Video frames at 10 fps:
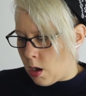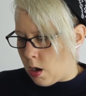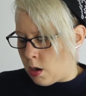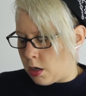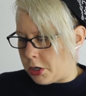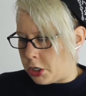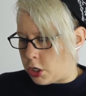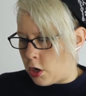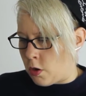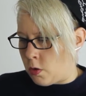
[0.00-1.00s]
on
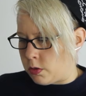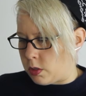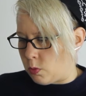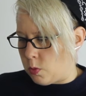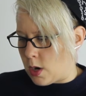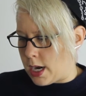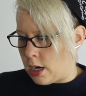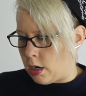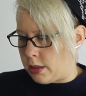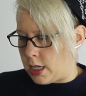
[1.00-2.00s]
shows
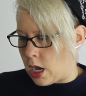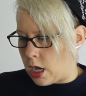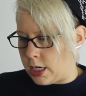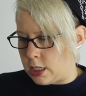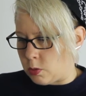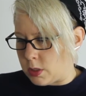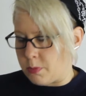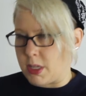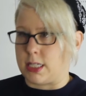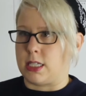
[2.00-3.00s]
where the audience was a
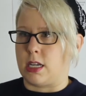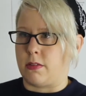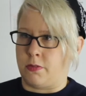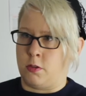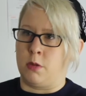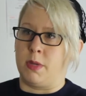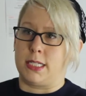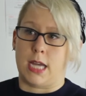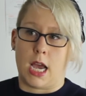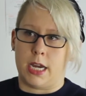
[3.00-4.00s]
bit stiff or a bit
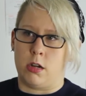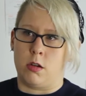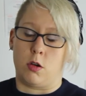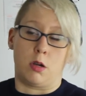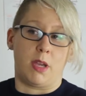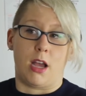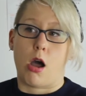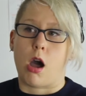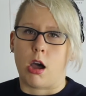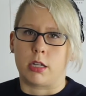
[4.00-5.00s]
tired or a bit
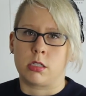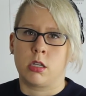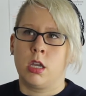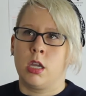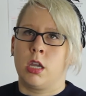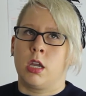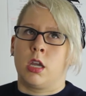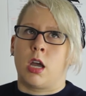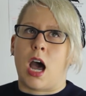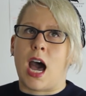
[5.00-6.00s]
hot,
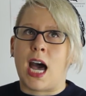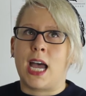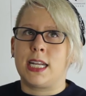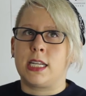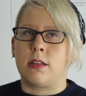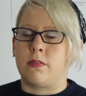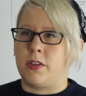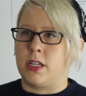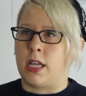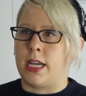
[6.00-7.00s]
I didn't
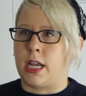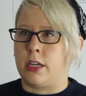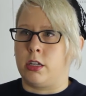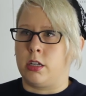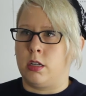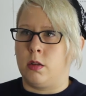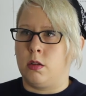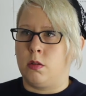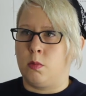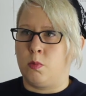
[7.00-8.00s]
feel like I could
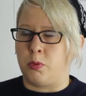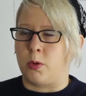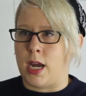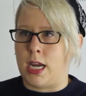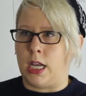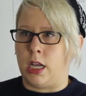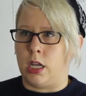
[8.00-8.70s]
break